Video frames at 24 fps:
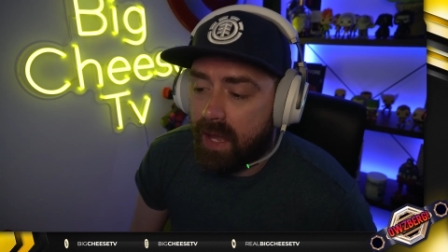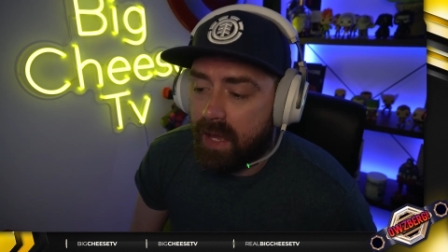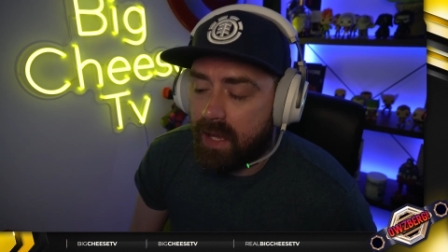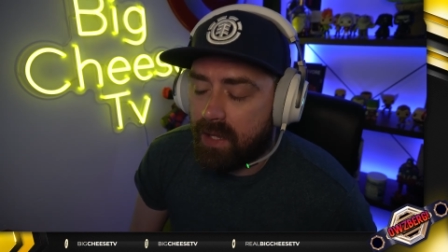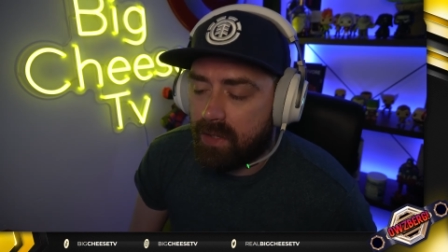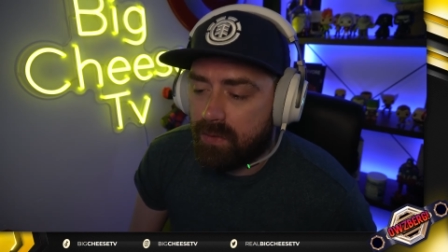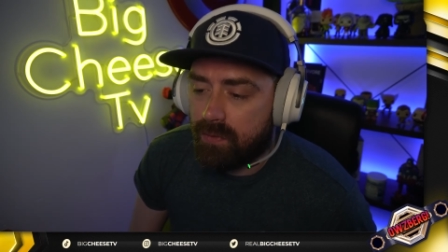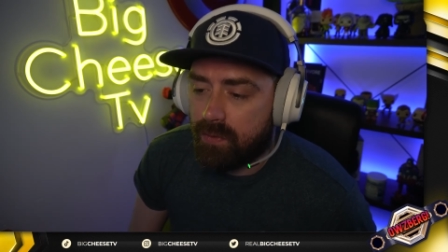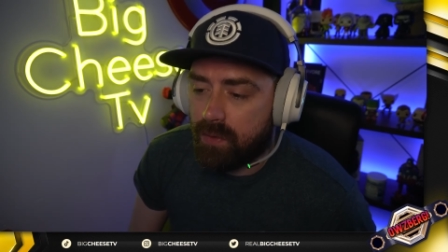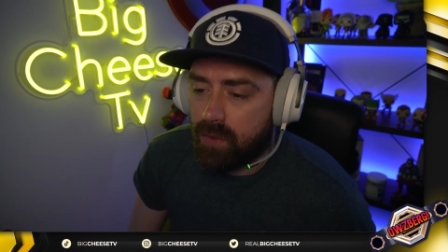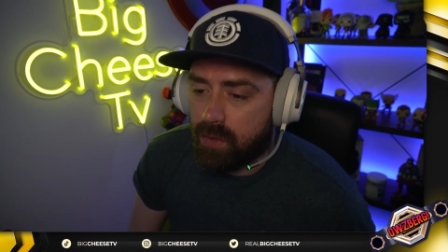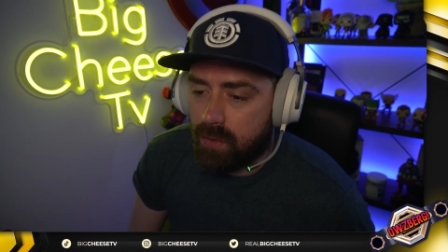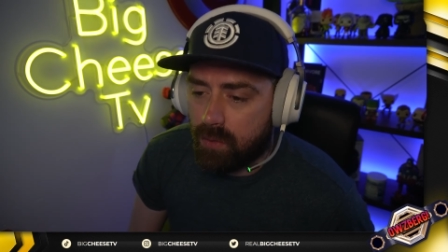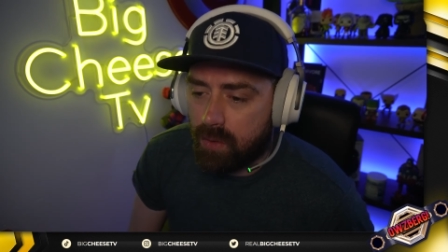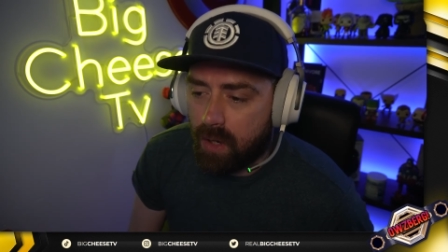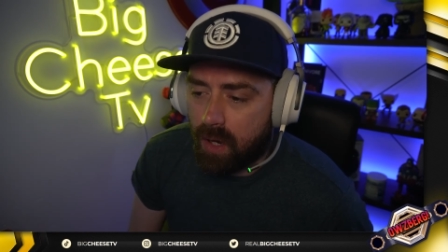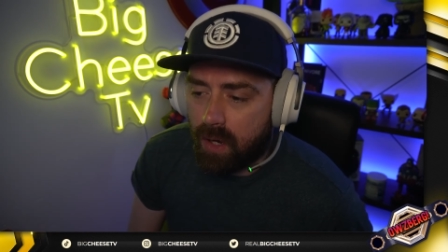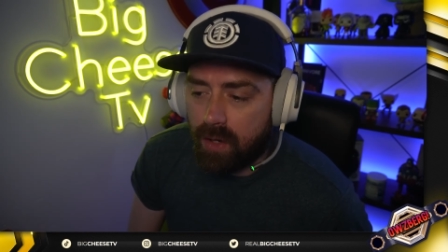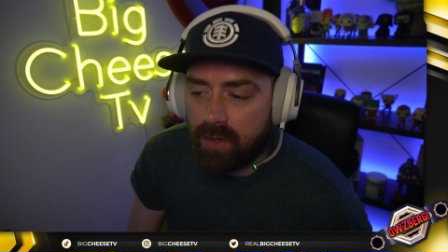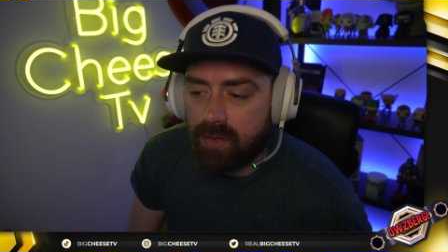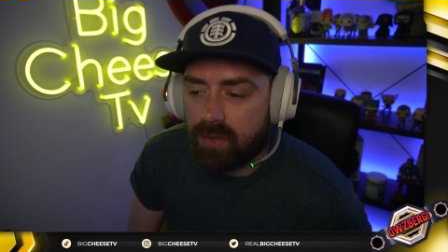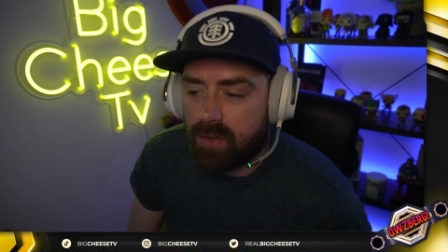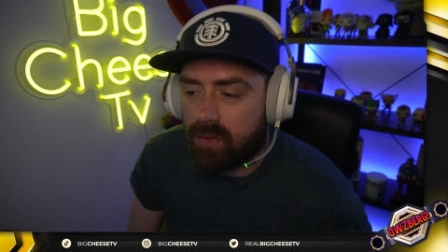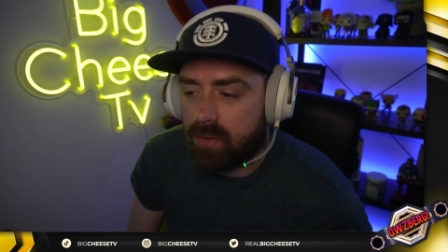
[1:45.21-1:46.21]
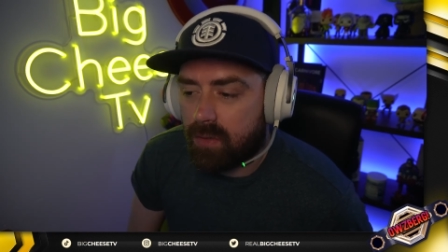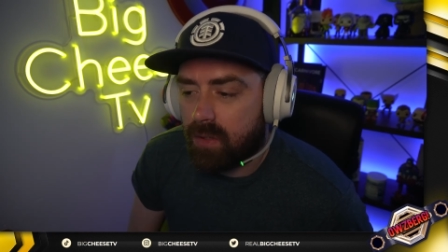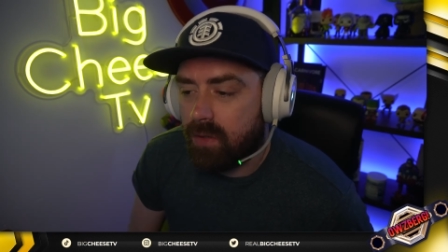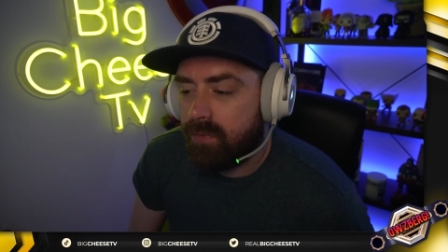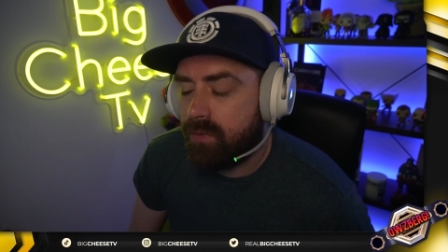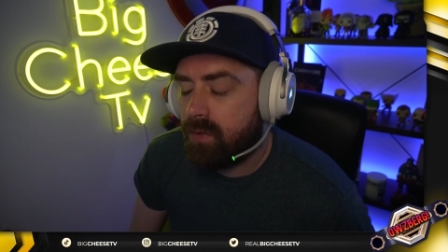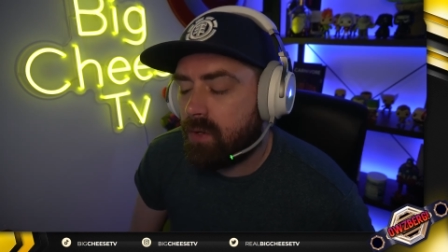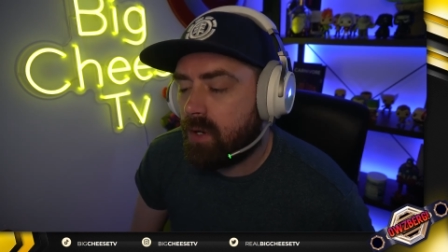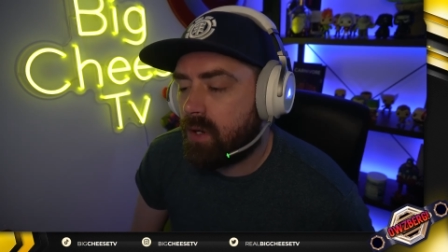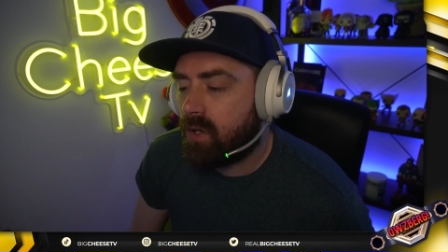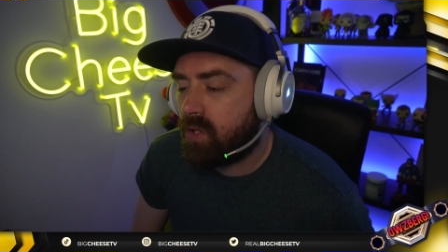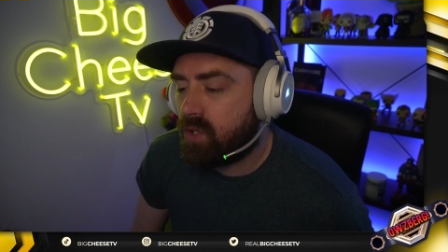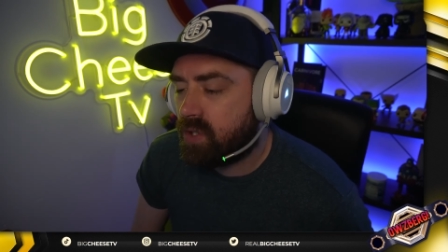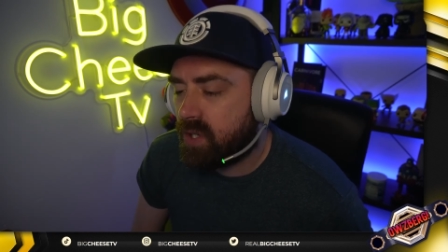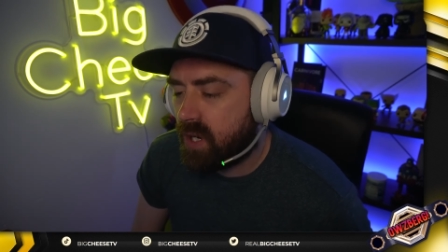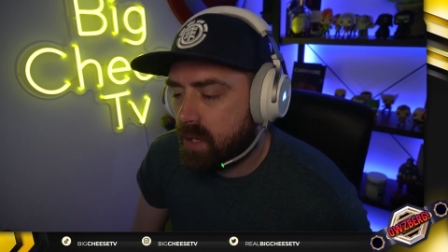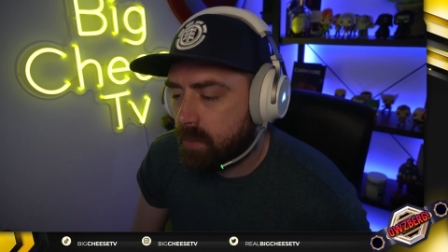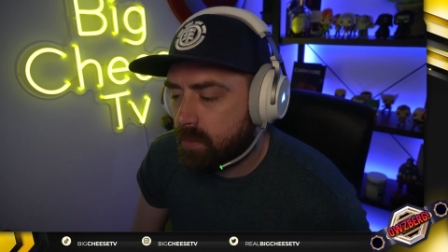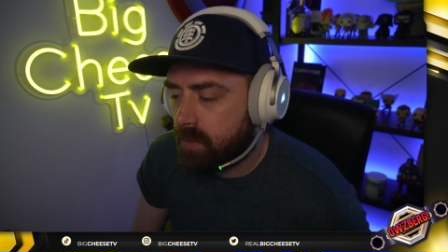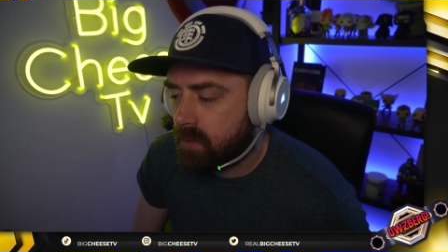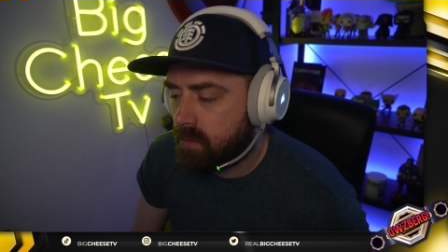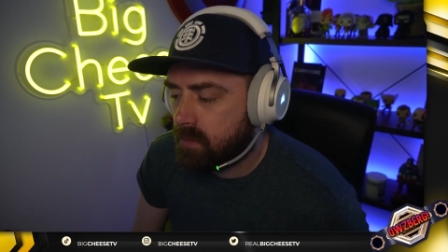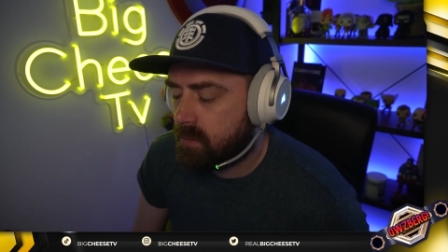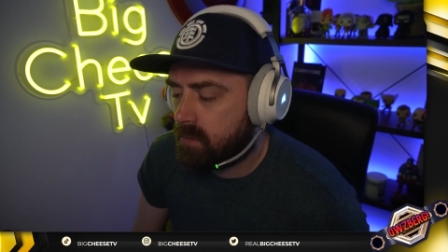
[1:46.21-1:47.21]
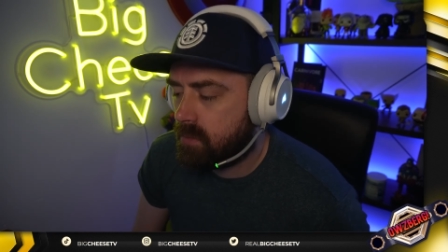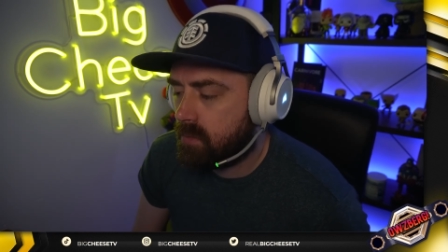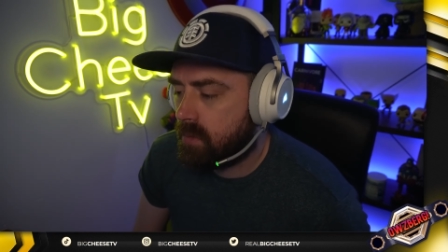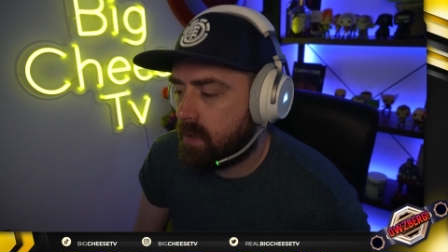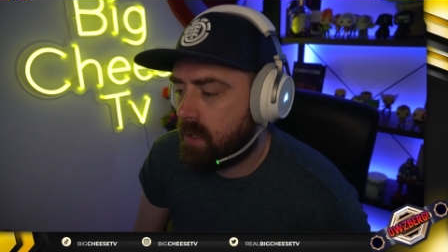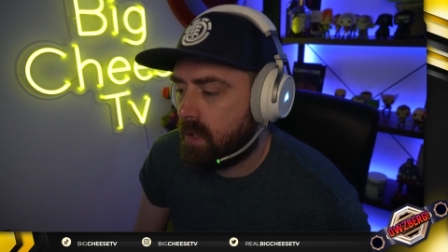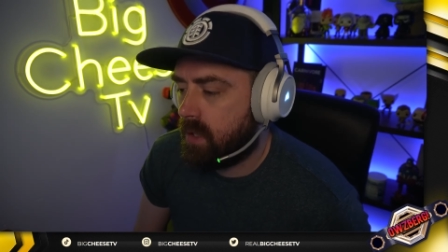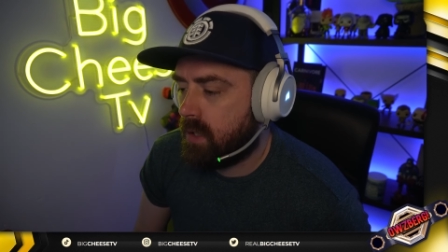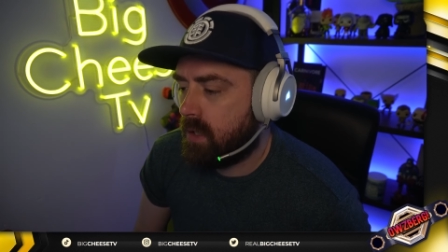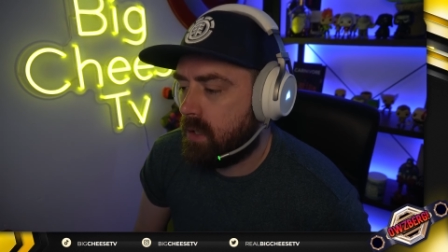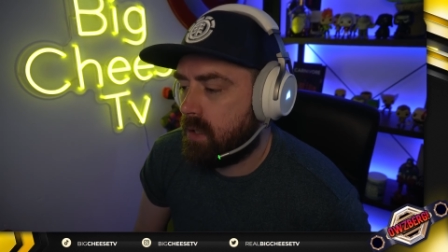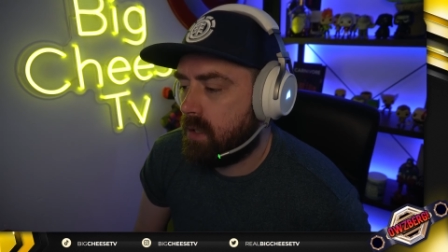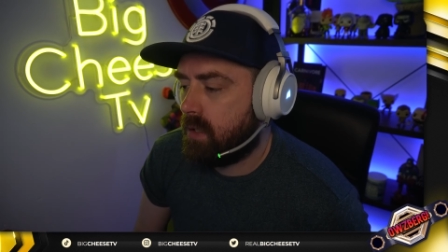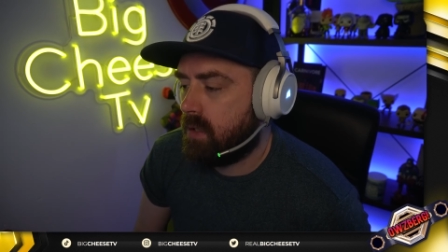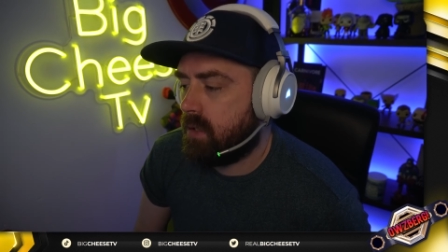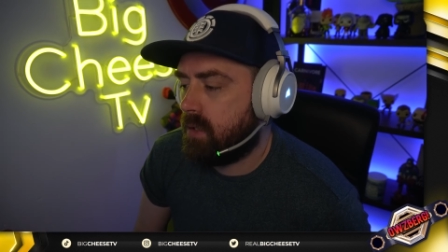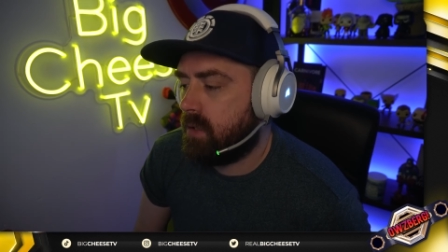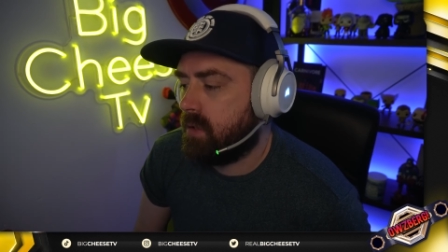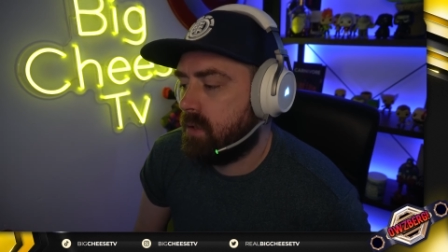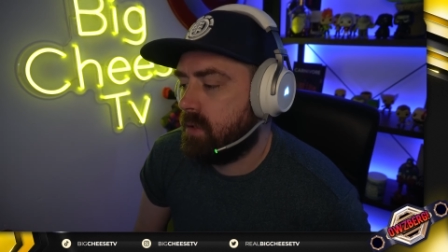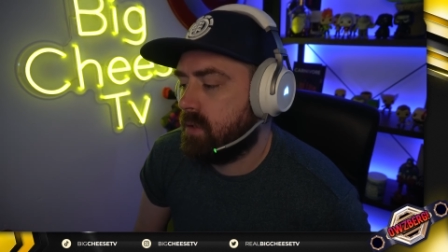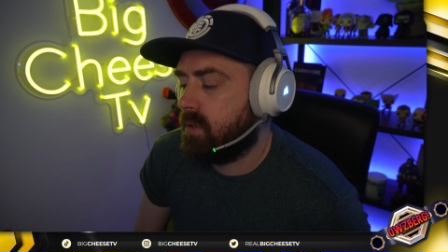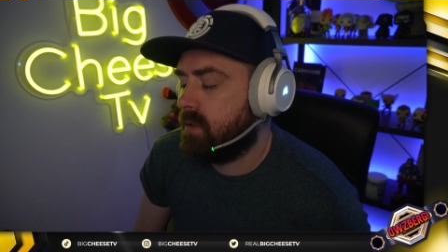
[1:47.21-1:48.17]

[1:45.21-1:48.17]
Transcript: it's for you guys who, if you're out of shape and